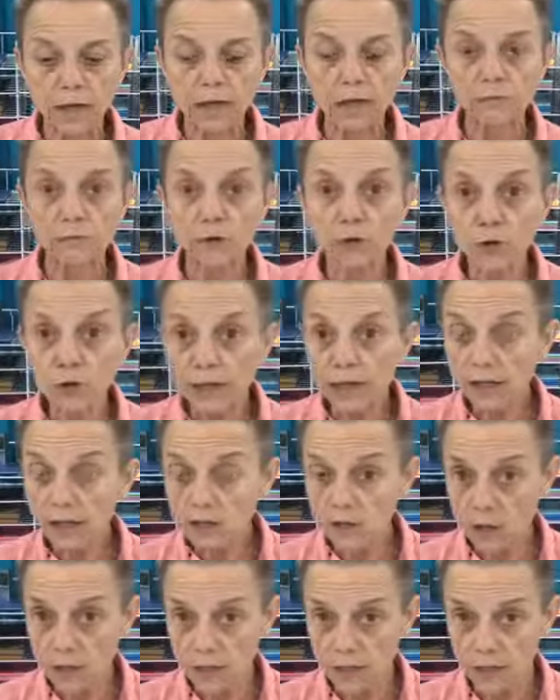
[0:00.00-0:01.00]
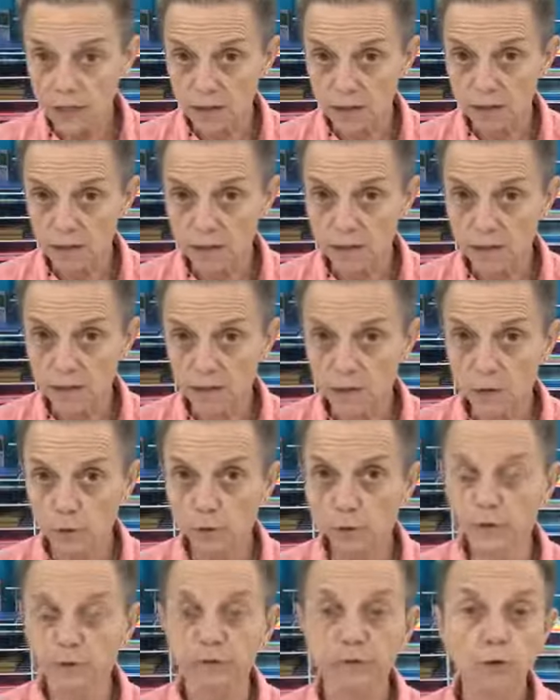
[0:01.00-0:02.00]
if you're interested, it would
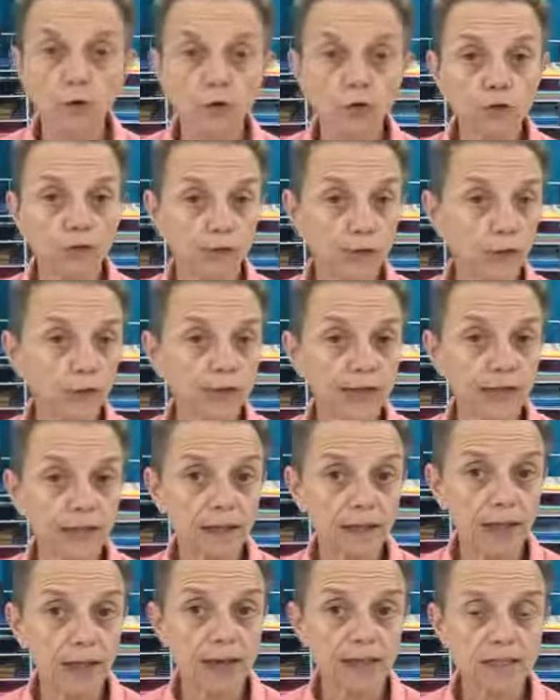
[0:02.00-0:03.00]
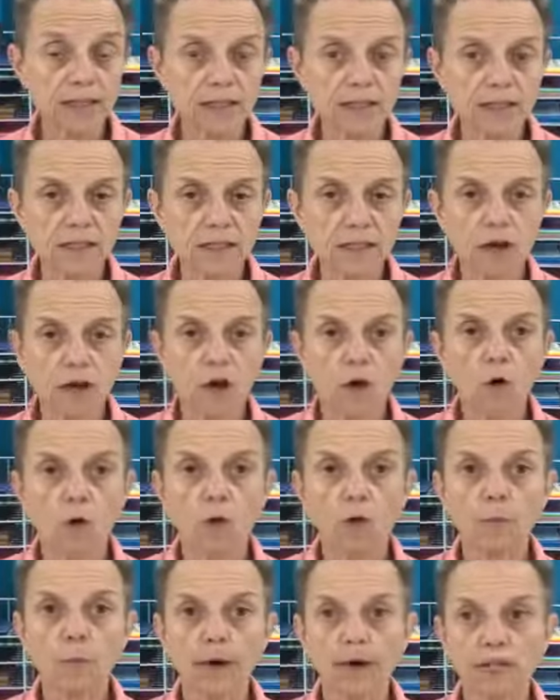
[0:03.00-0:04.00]
be full day classes
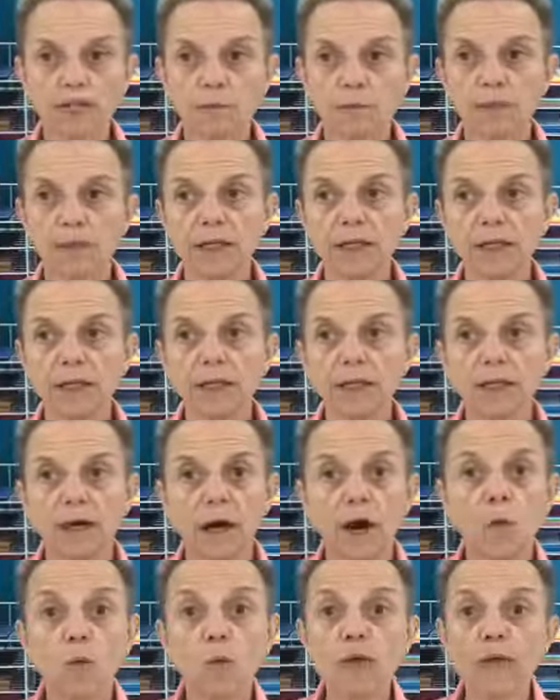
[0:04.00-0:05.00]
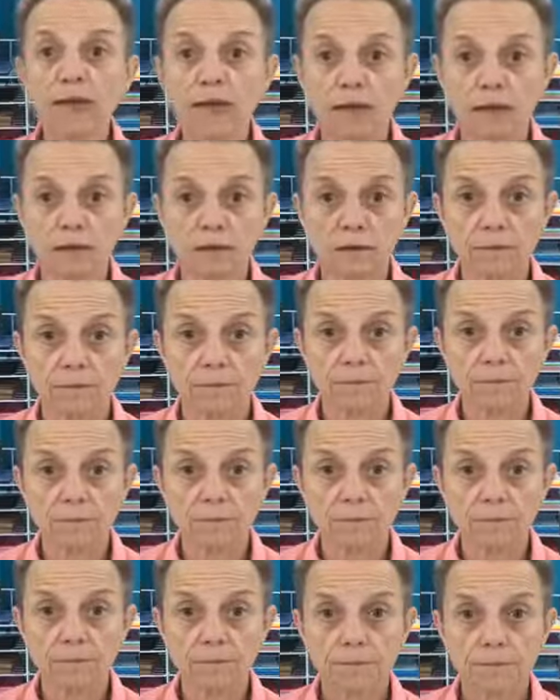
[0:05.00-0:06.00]
or possibly a weekend.
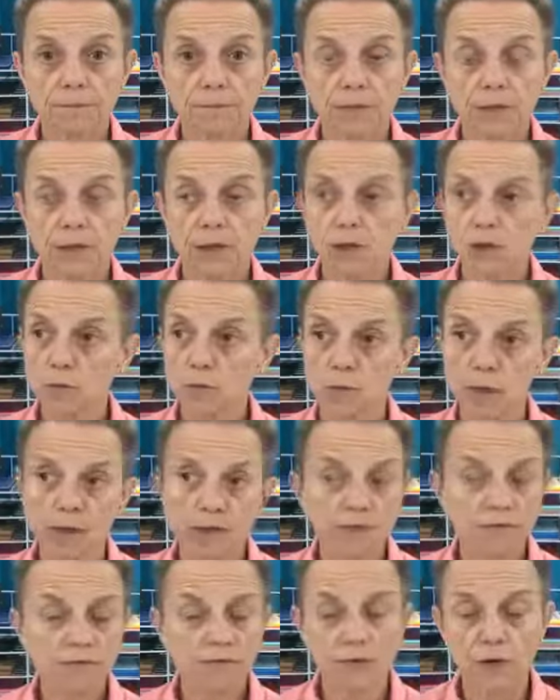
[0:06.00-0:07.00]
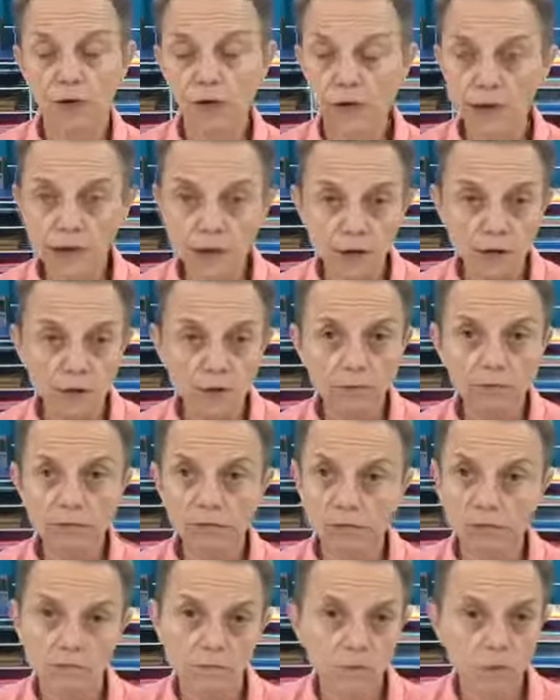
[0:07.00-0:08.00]
And there's a place fairly near
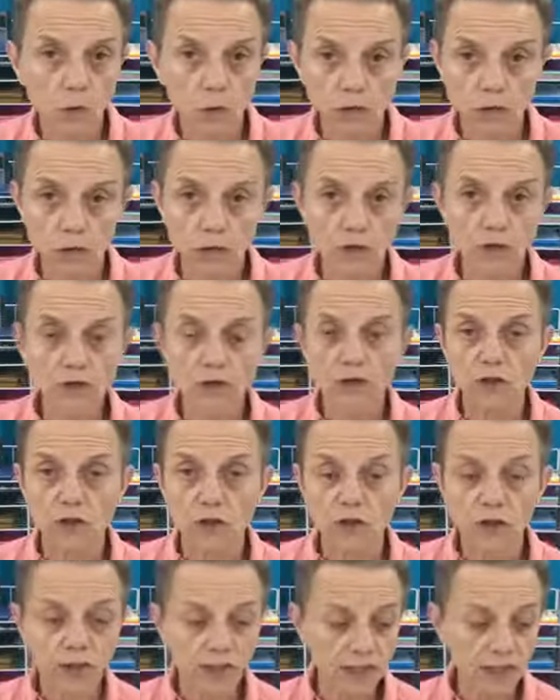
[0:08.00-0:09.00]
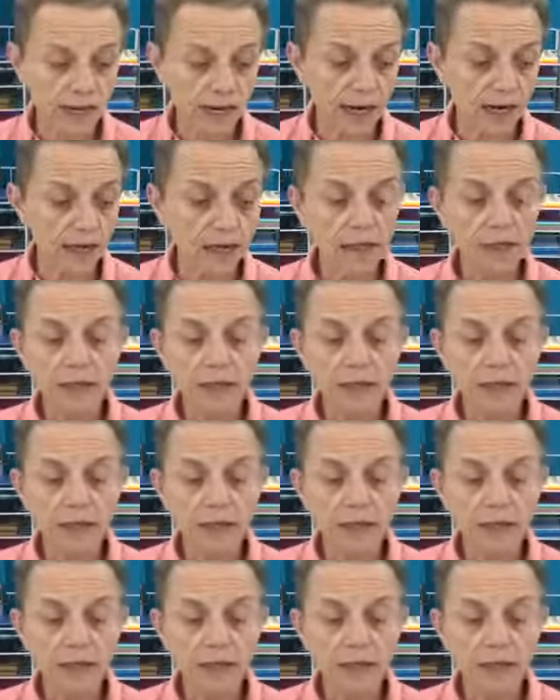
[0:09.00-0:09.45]
a hotel that y'all can stay at.